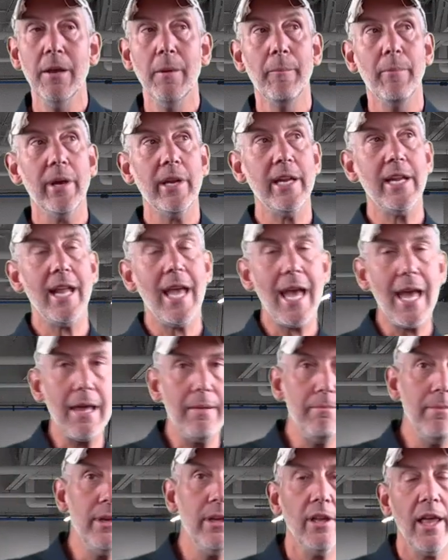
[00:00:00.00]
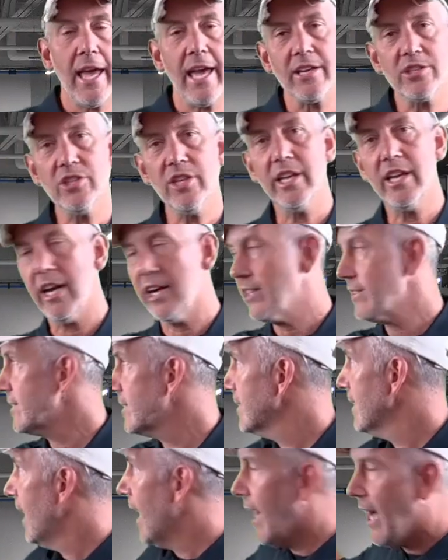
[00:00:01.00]
but an end mill actually cuts
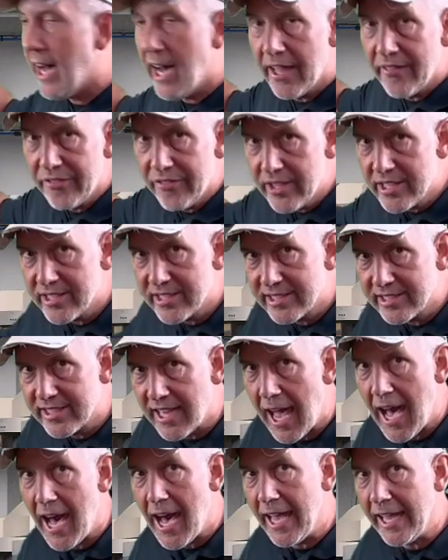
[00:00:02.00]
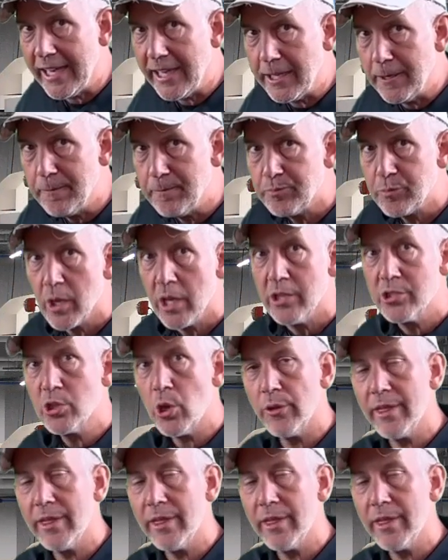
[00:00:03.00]
on the side. So